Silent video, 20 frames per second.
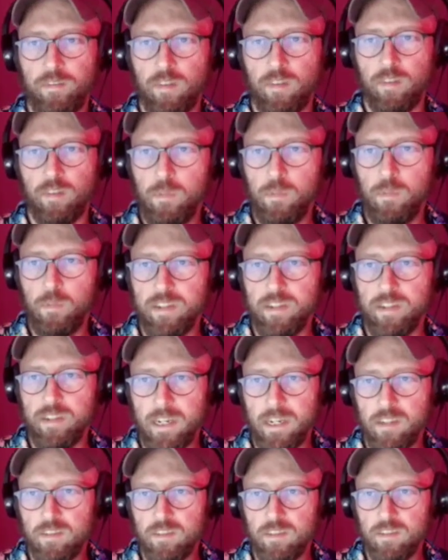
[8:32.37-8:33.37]
from
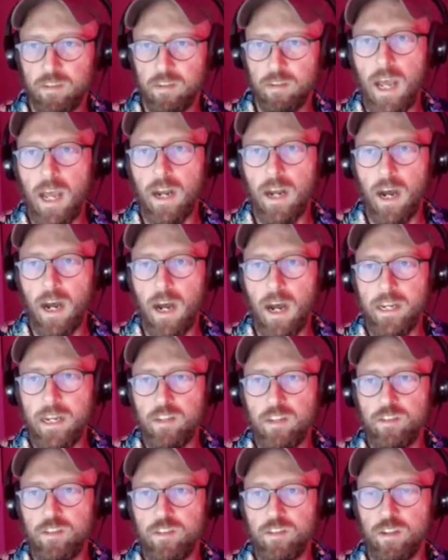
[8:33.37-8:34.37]
text and I
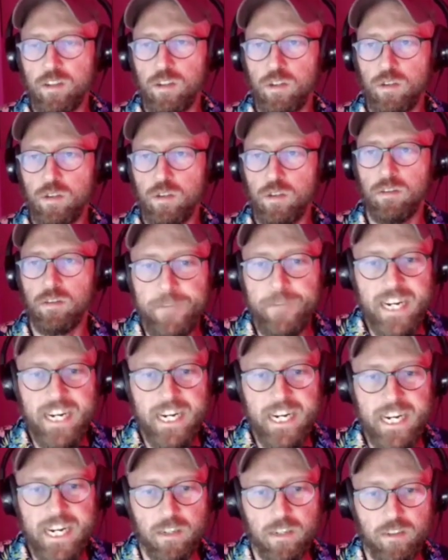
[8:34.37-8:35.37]
need to
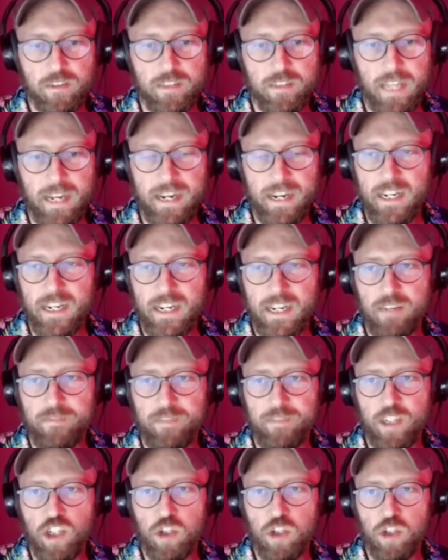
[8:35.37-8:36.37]
feed it that
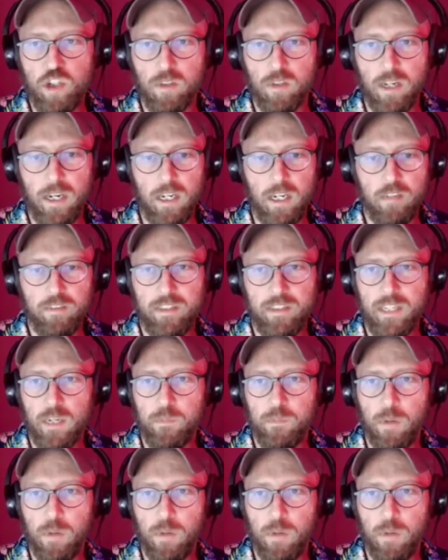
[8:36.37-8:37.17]
individual guy over there.